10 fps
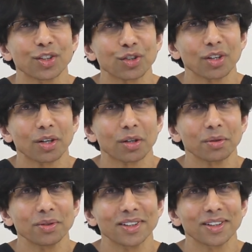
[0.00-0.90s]

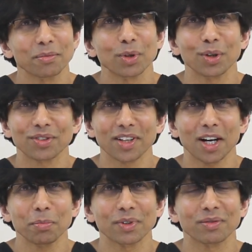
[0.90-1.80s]
So,
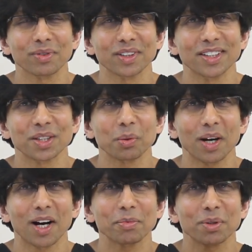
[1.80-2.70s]
postoperatively, to
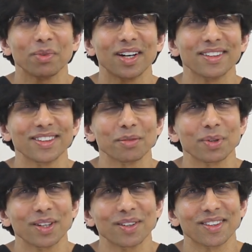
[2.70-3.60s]
optimize the
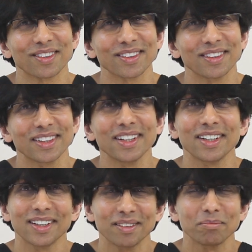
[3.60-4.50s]
appearance,
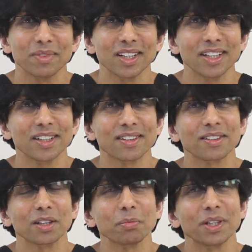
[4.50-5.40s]
it can
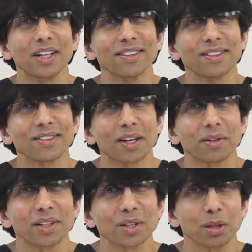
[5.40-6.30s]
still be
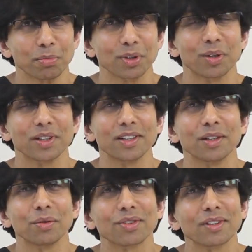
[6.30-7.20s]
necessary to employ the
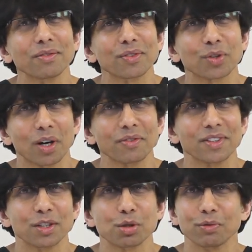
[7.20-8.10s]
use of
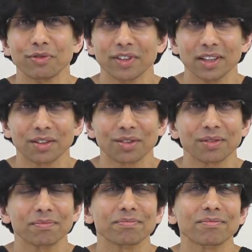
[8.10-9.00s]
soft tissue fillers.